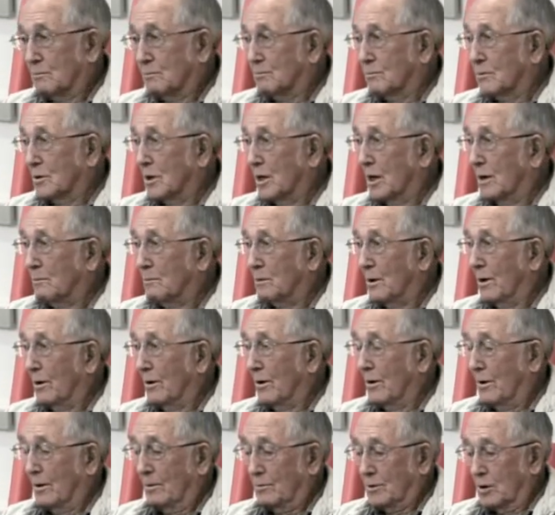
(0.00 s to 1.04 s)
cup,
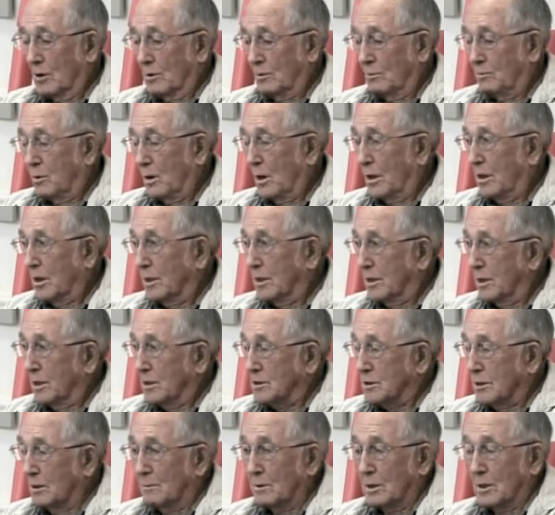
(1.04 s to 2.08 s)
uh, a little plate,
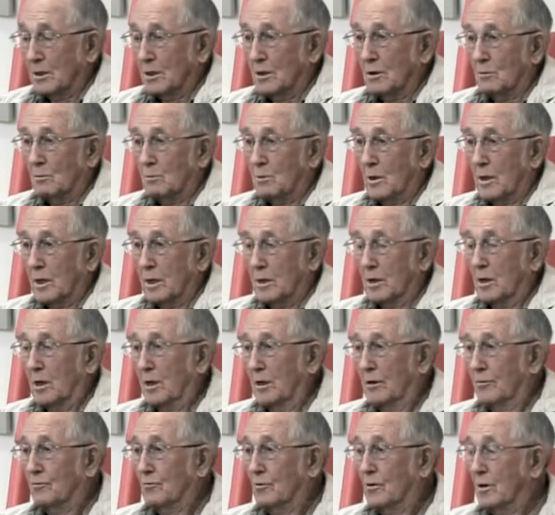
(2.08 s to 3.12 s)
it's I mean, a little plate
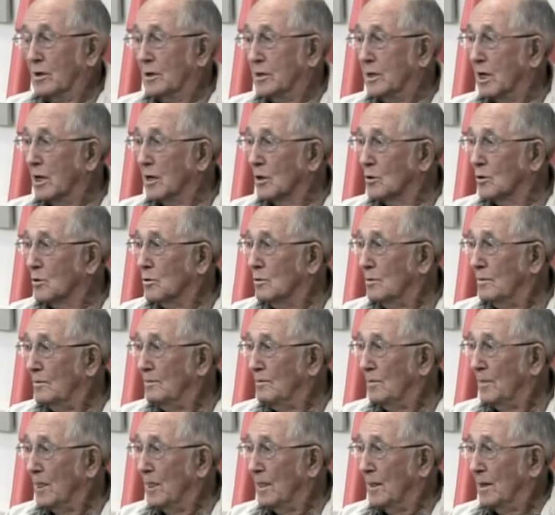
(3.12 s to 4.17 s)
light for a nickel,
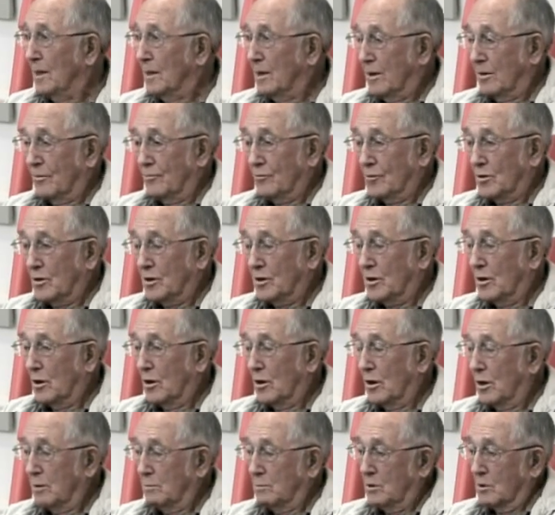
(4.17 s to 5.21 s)
and for a
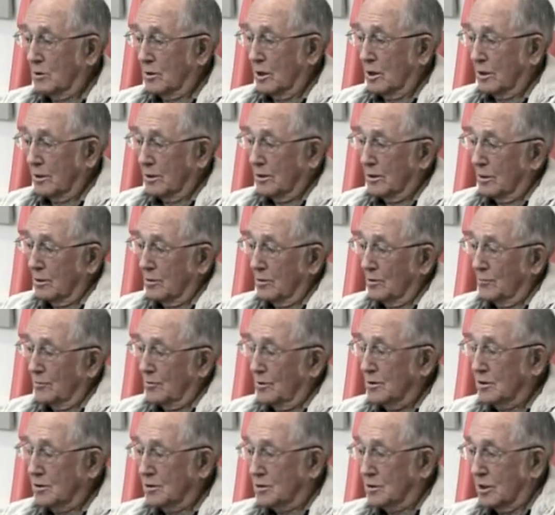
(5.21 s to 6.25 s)
dime you got a little
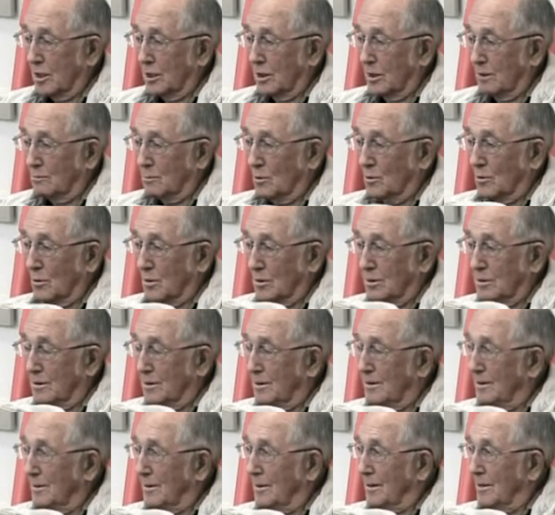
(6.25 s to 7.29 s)
thing set up on
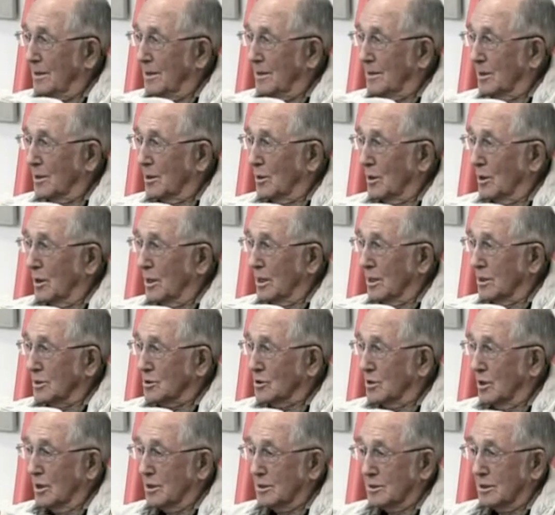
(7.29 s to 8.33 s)
little legs
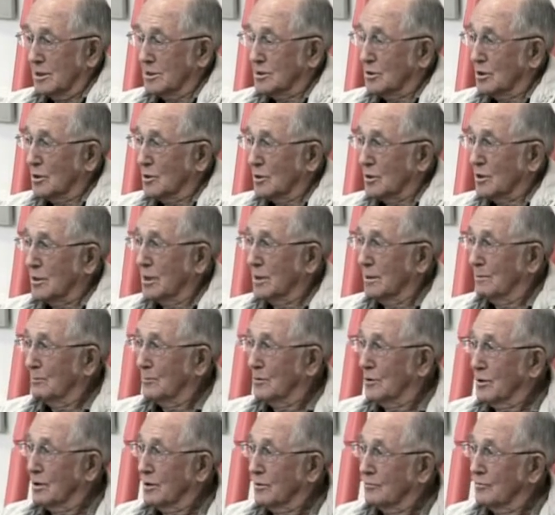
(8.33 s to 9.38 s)
like this little cup
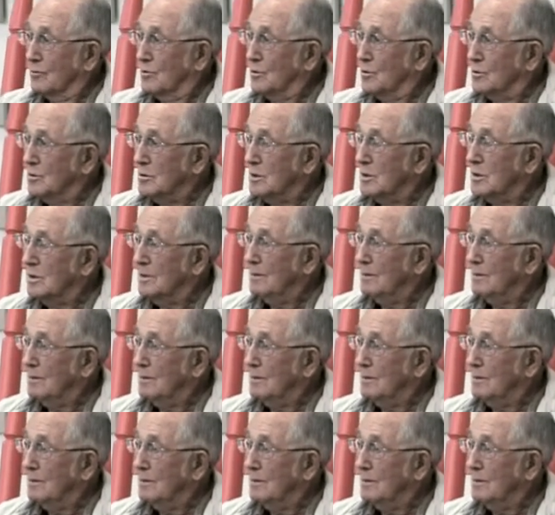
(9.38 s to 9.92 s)
thing full.